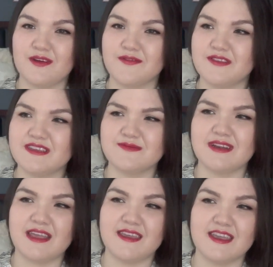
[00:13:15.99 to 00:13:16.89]
For this one,
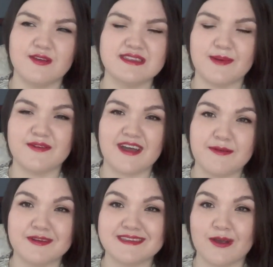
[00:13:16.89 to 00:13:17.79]
I think it was about
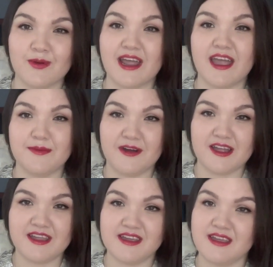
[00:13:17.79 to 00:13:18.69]
5% when I had
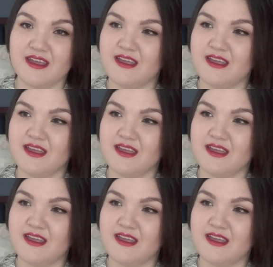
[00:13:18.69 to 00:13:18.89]
bought it,